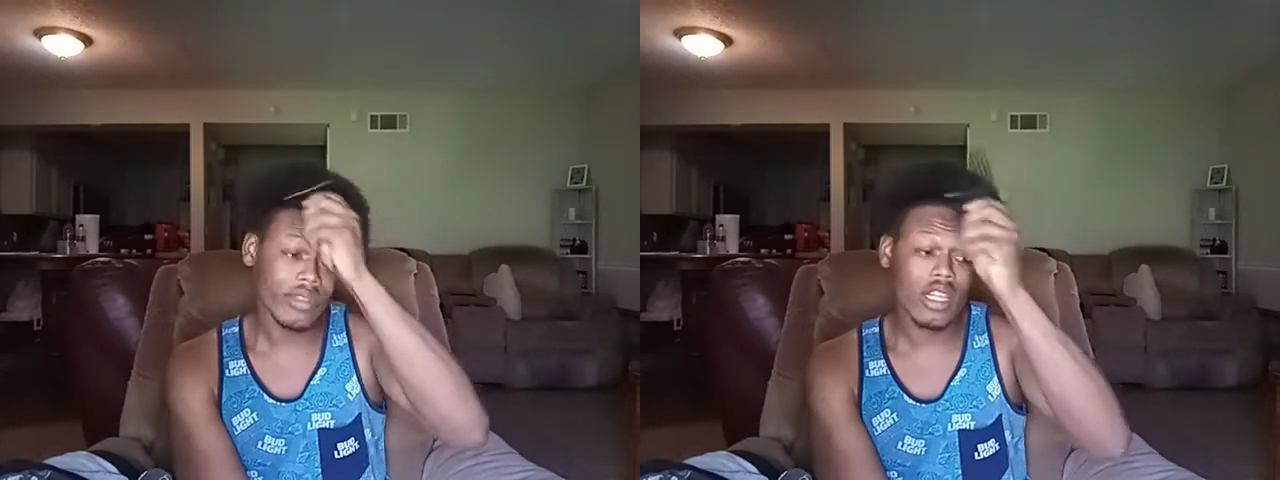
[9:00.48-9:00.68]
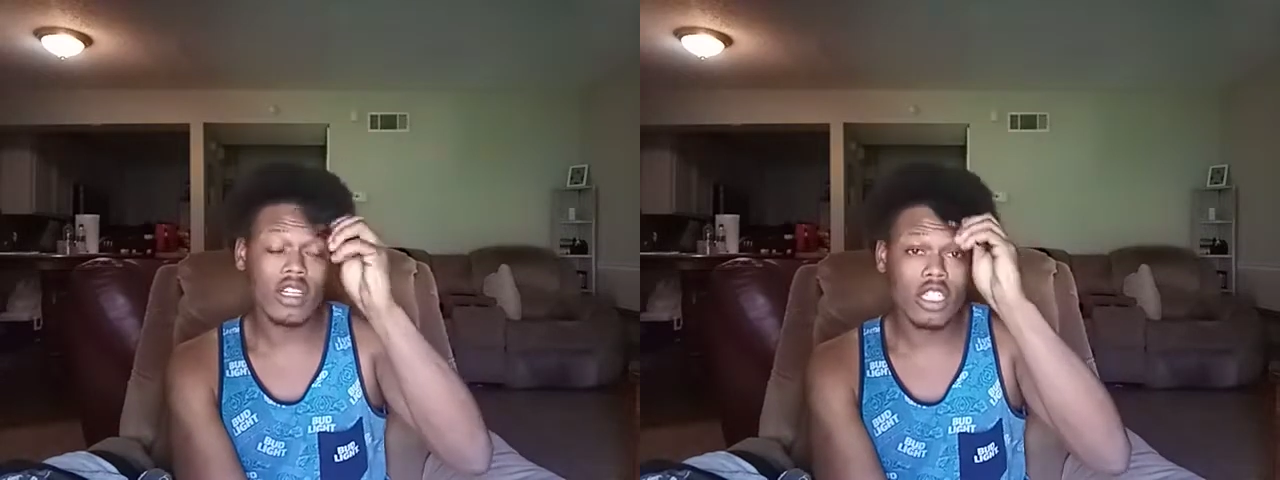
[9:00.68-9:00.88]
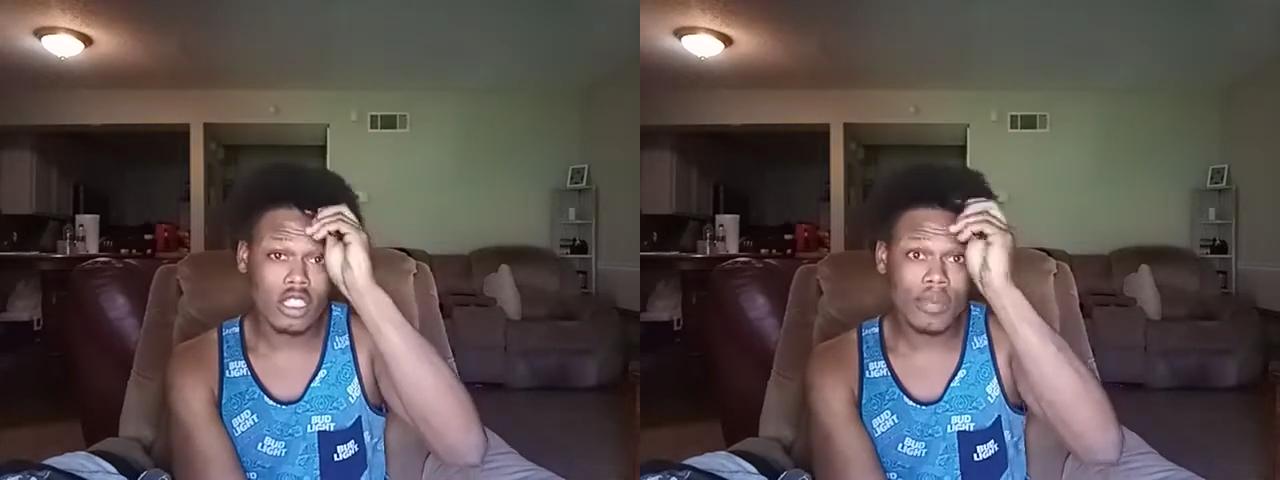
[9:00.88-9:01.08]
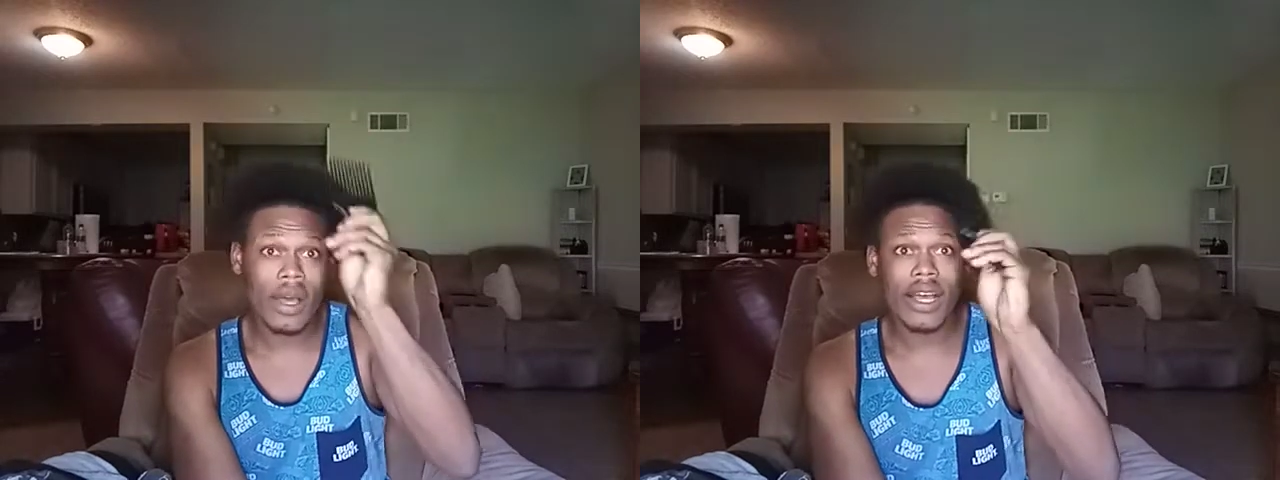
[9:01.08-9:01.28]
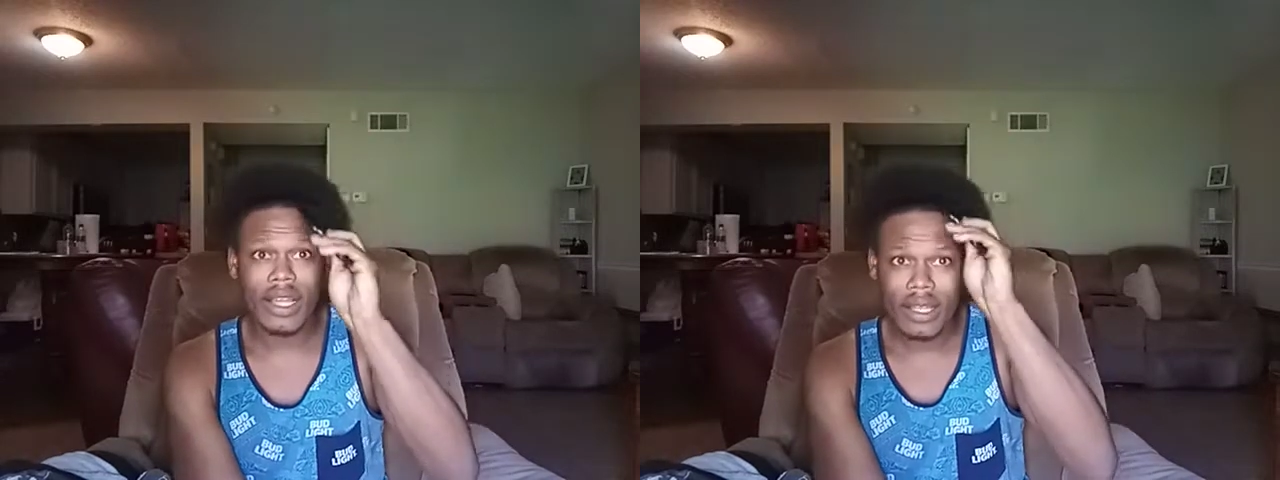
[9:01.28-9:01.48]
a good
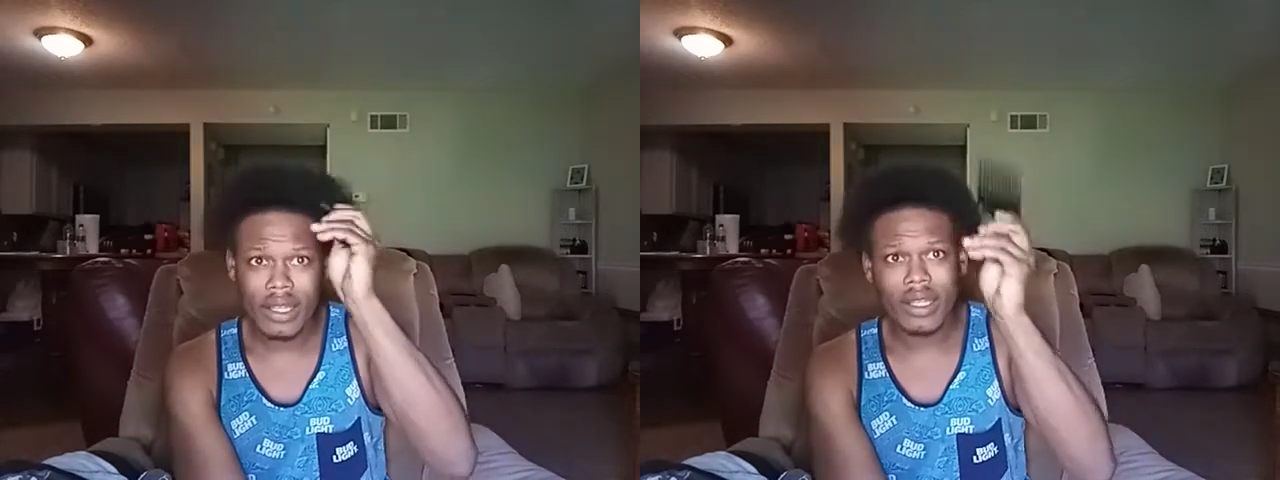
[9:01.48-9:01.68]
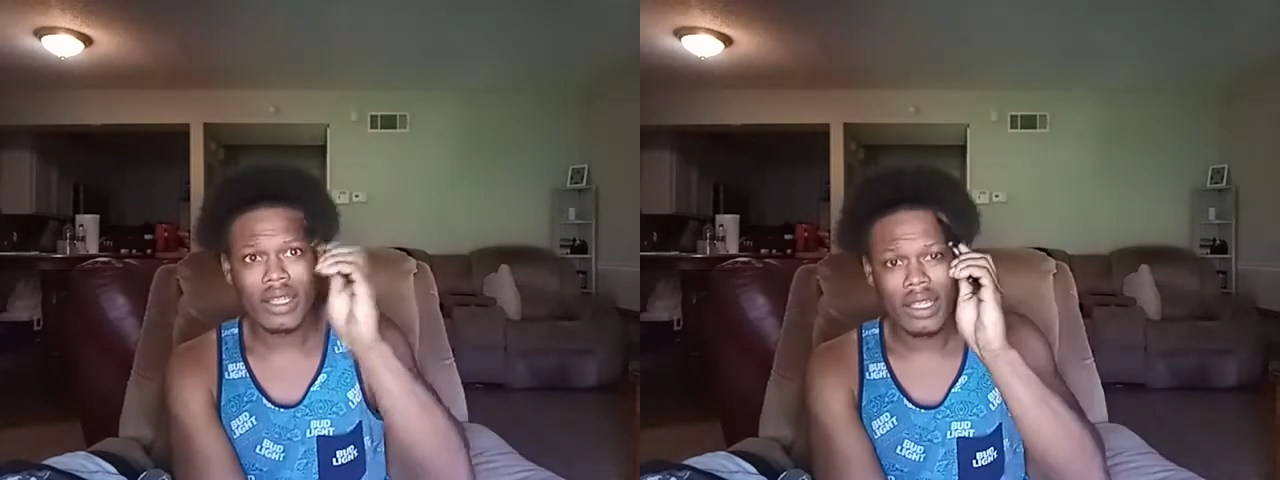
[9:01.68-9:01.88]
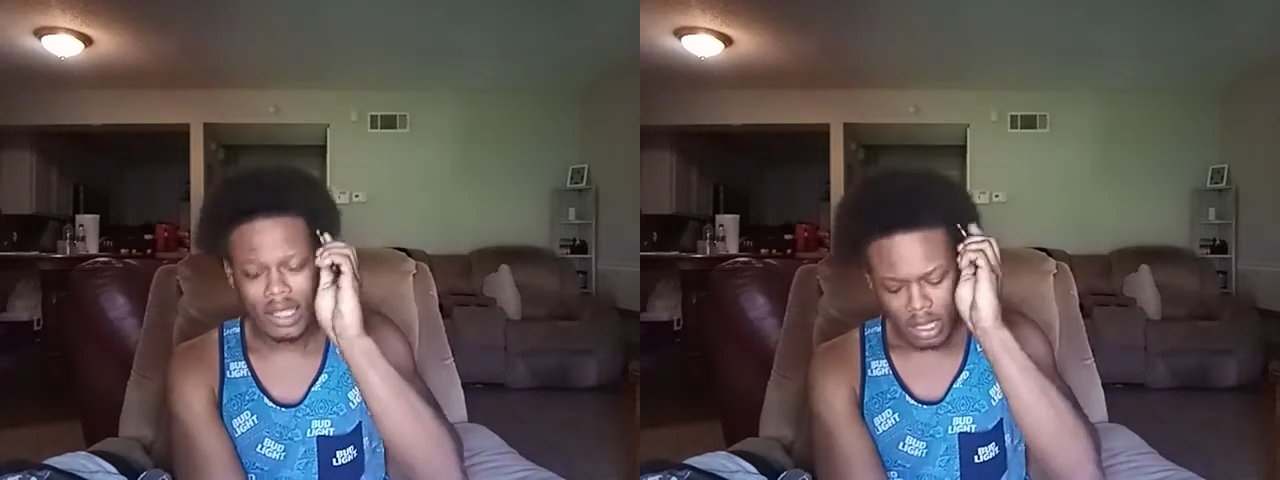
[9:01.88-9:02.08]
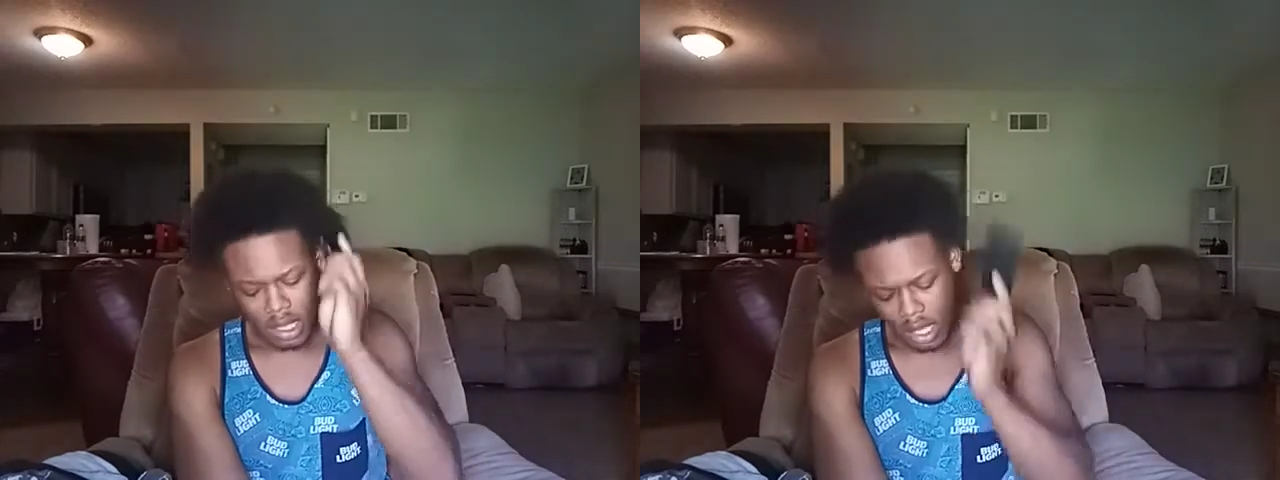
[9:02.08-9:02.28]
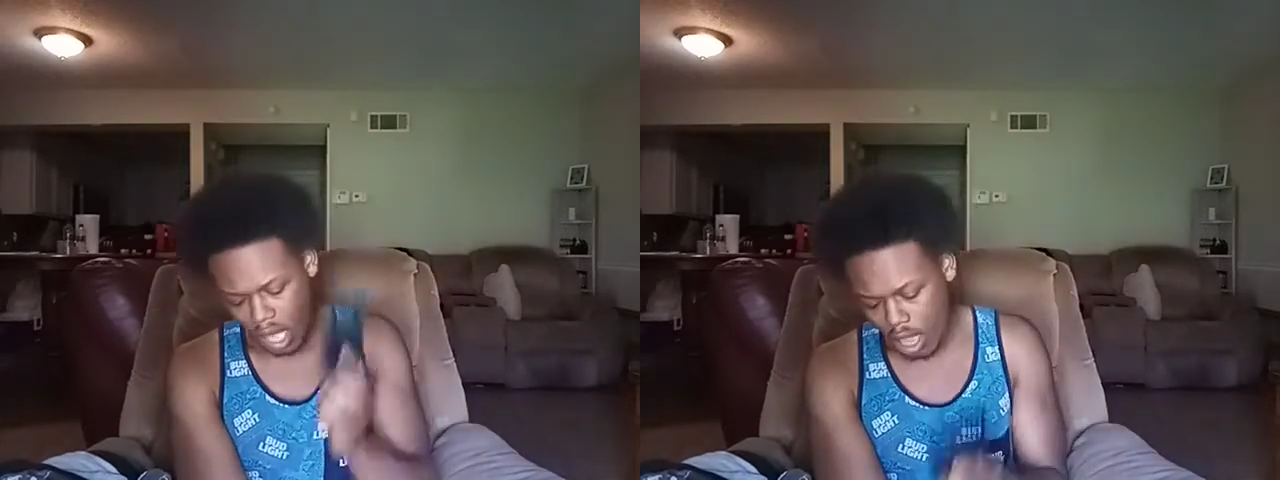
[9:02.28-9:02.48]
spot.
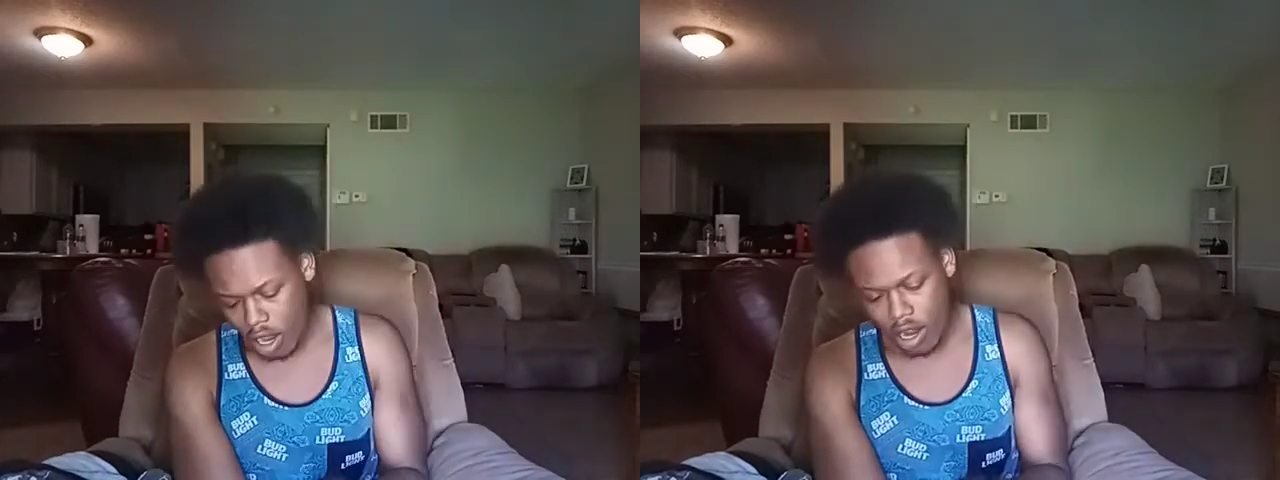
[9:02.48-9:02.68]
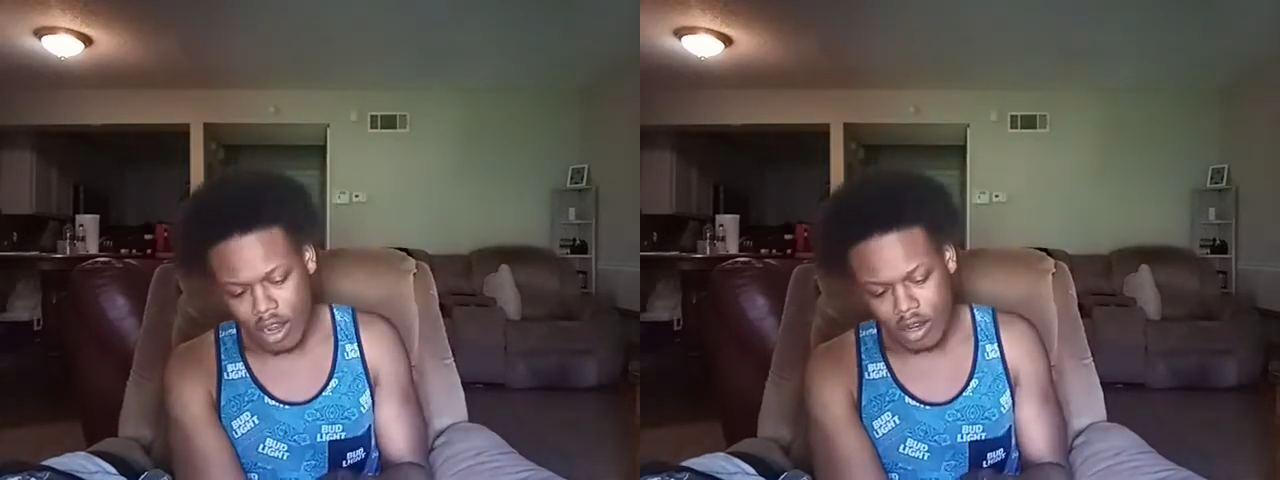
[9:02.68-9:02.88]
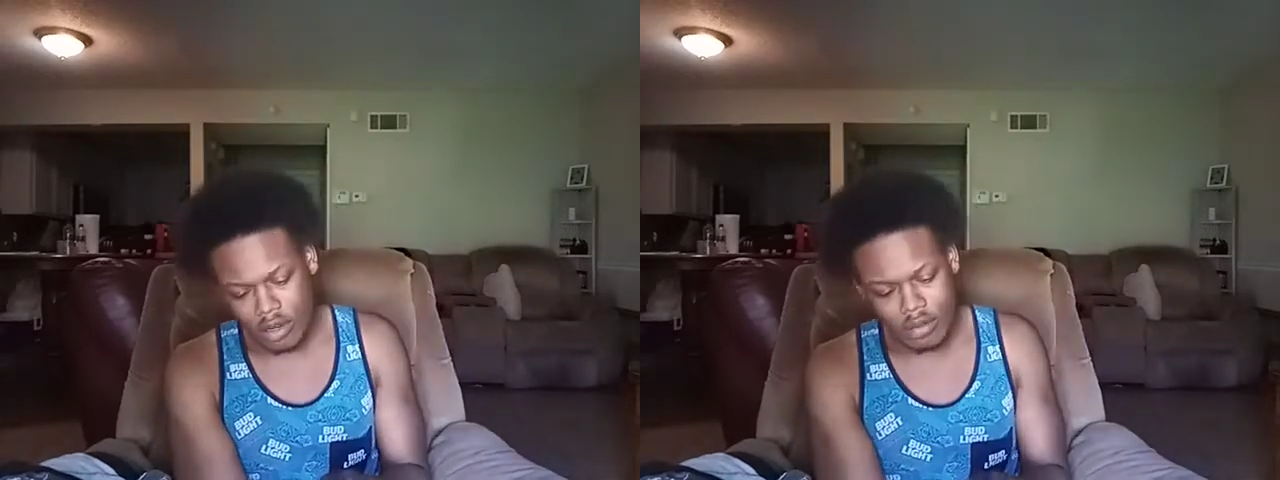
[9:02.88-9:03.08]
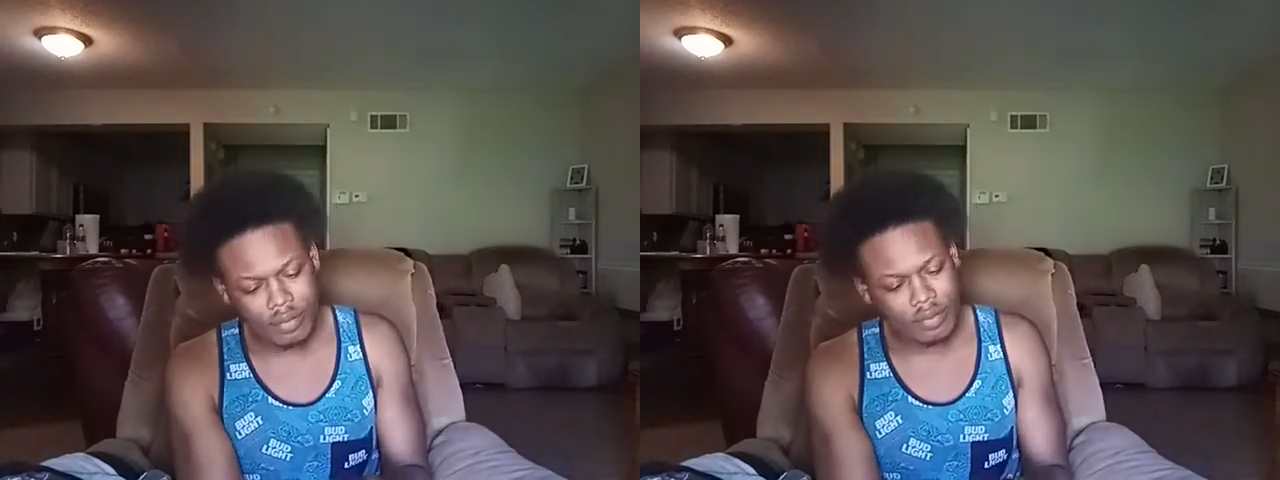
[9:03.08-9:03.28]
I heard